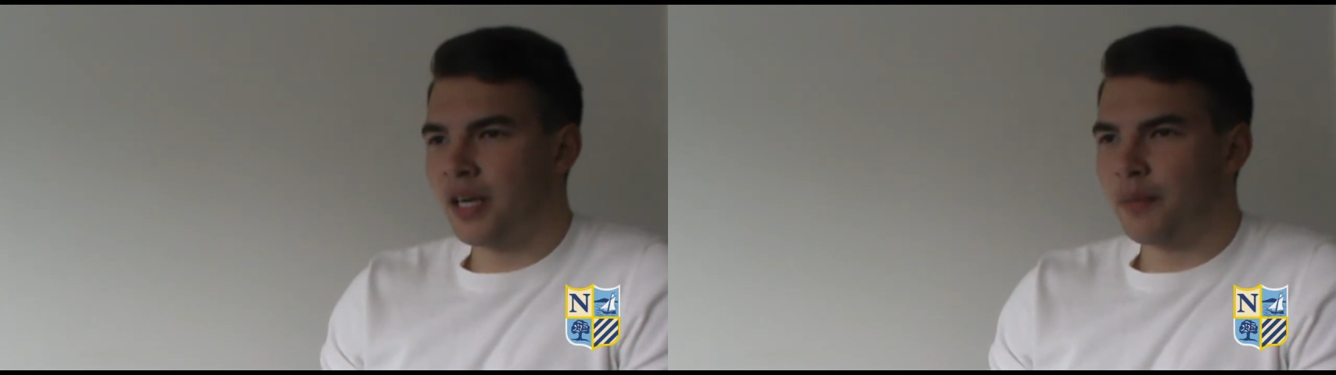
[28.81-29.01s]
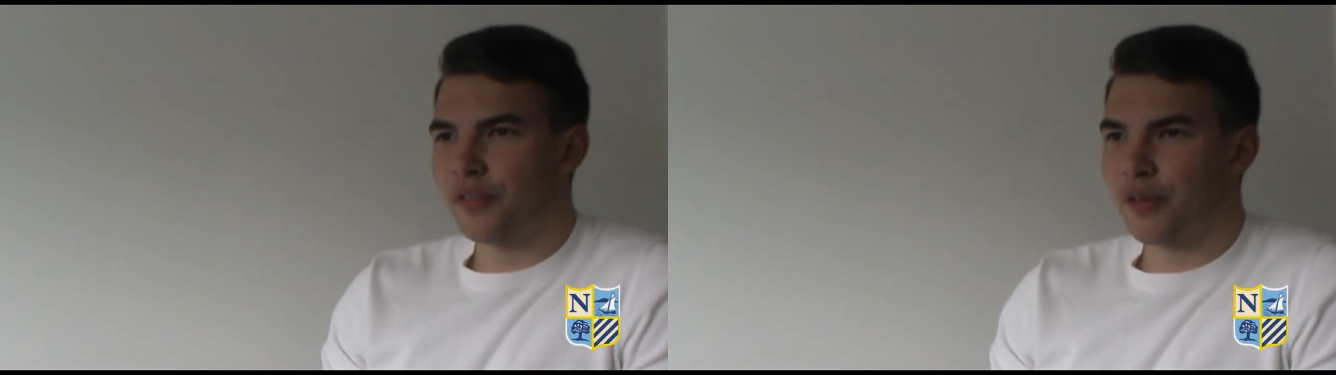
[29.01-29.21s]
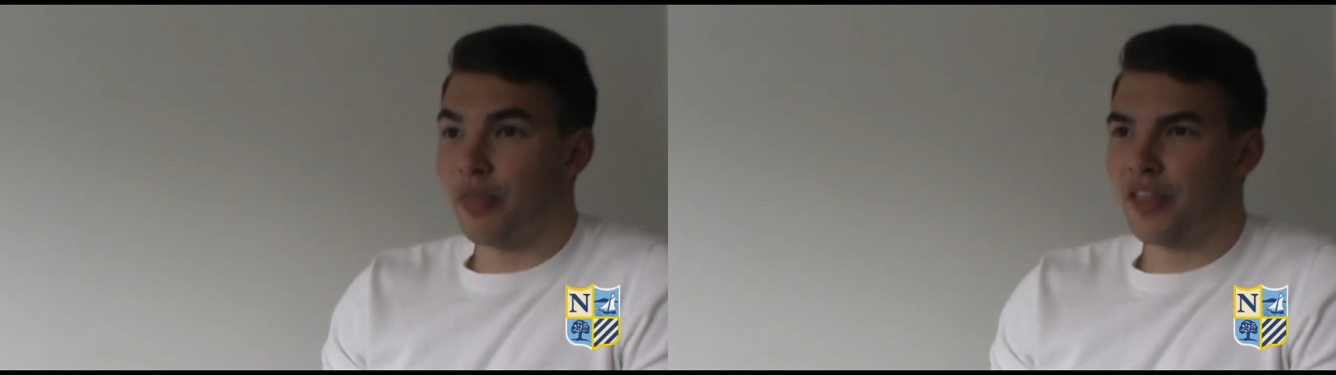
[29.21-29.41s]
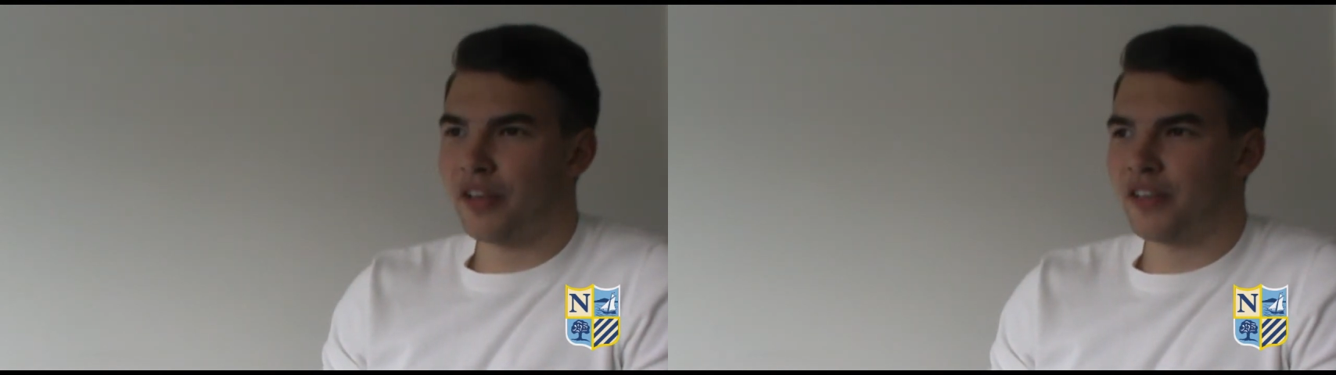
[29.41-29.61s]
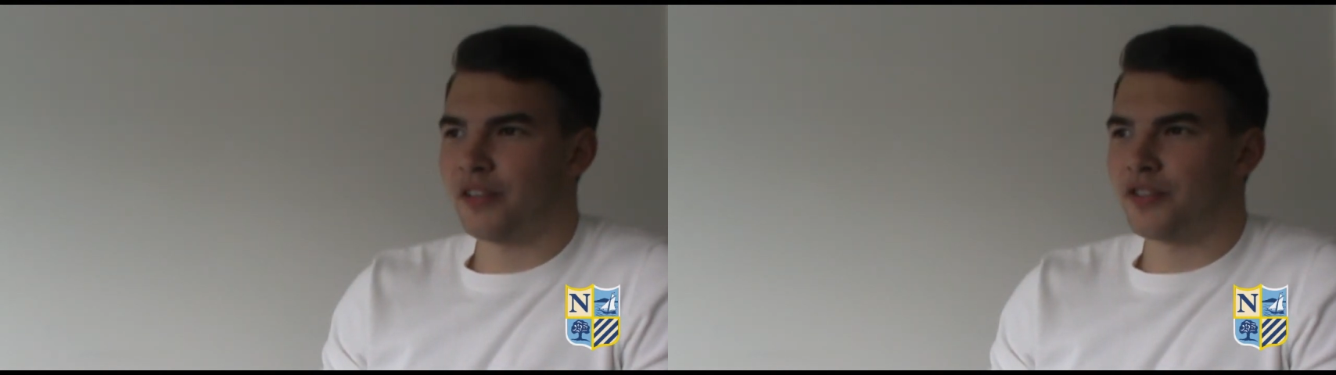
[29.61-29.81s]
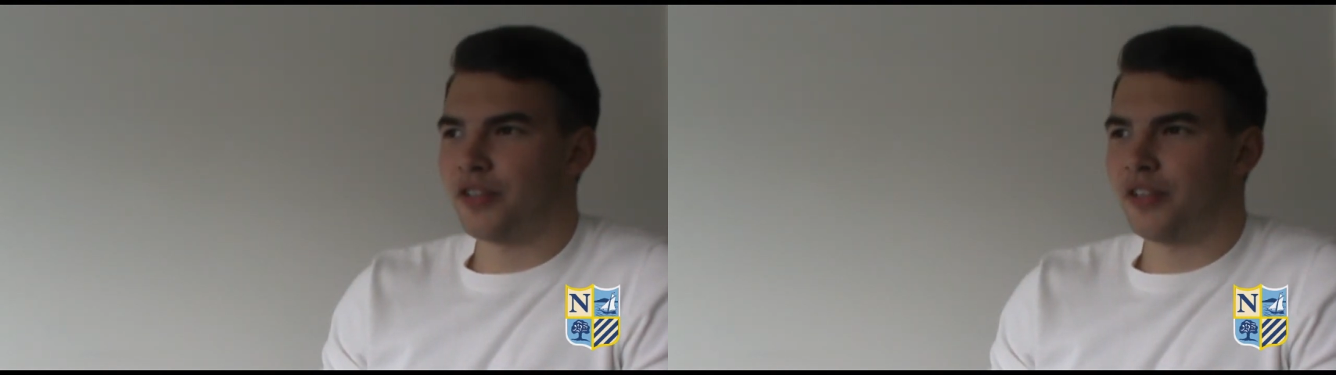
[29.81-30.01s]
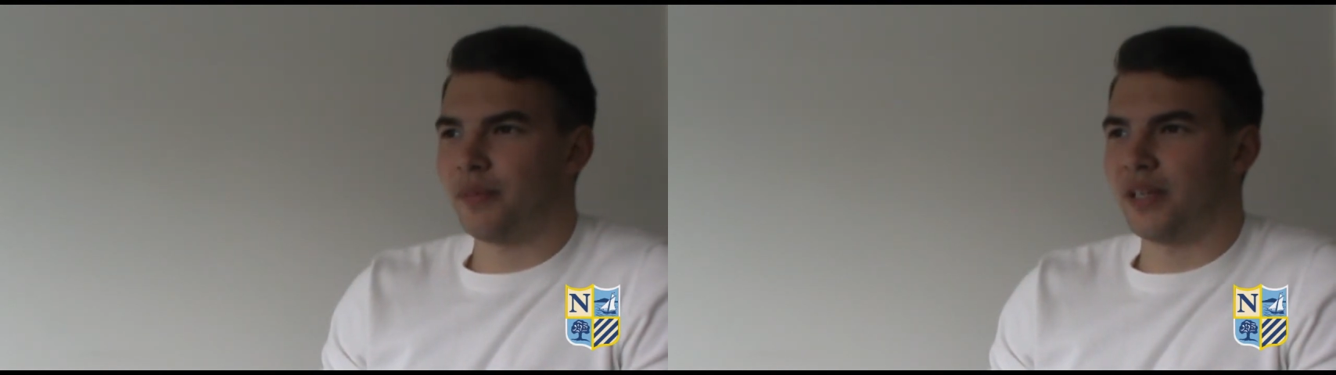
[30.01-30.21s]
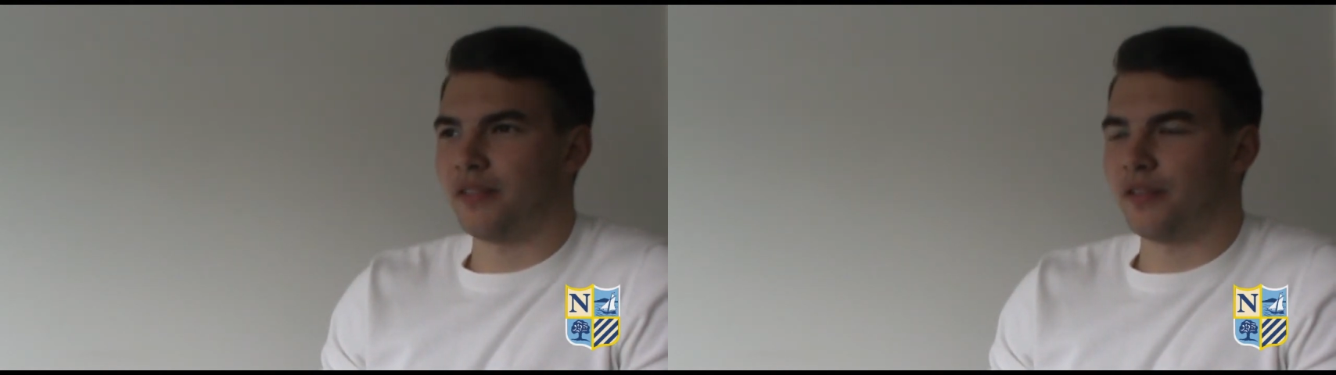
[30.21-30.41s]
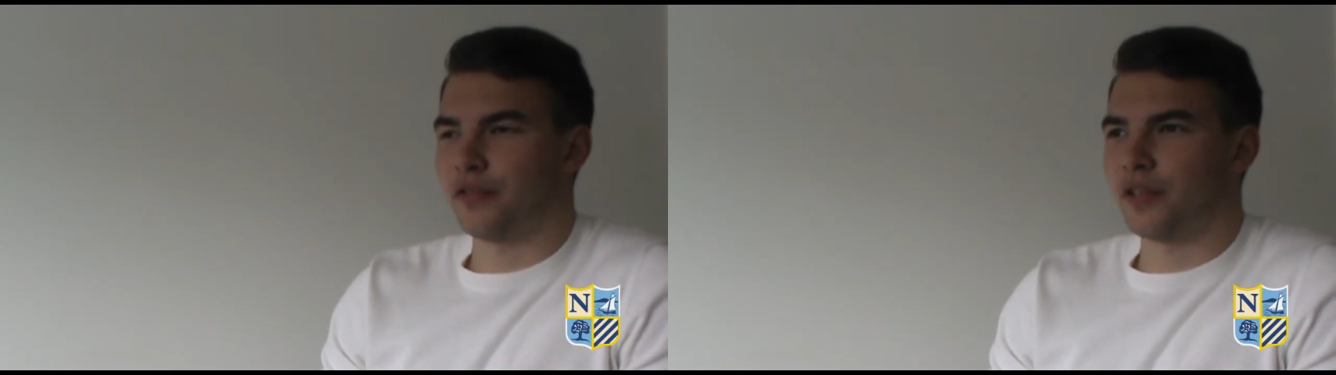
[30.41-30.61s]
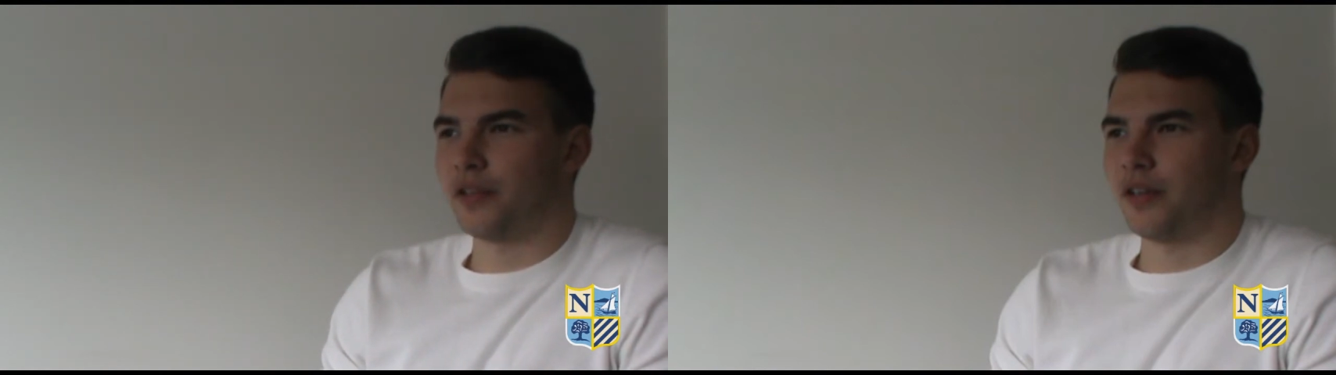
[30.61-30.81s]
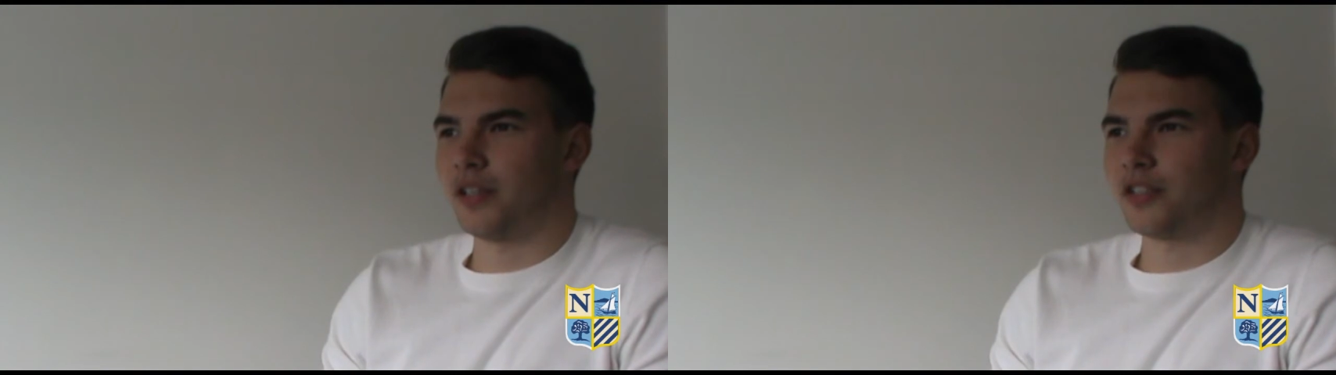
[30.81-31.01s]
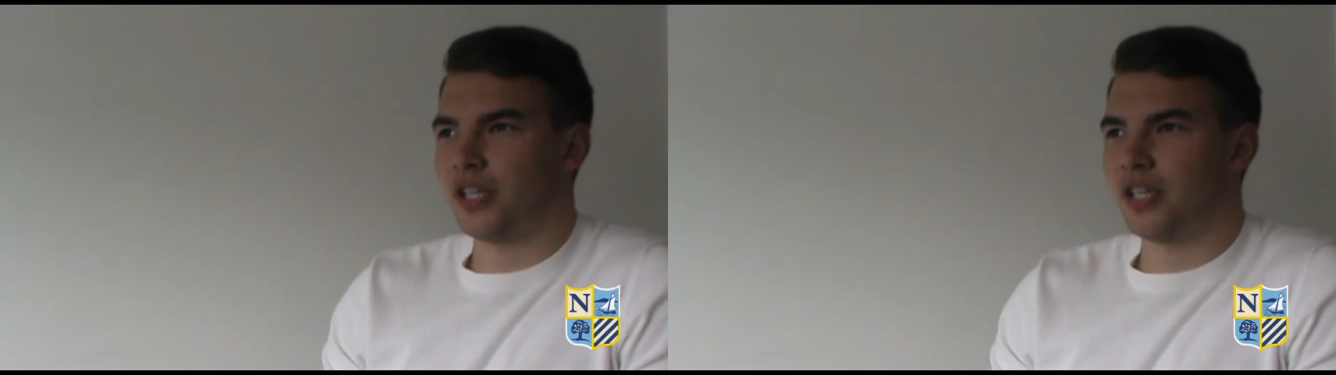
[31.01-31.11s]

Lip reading: Some things I enjoyed about Northcote College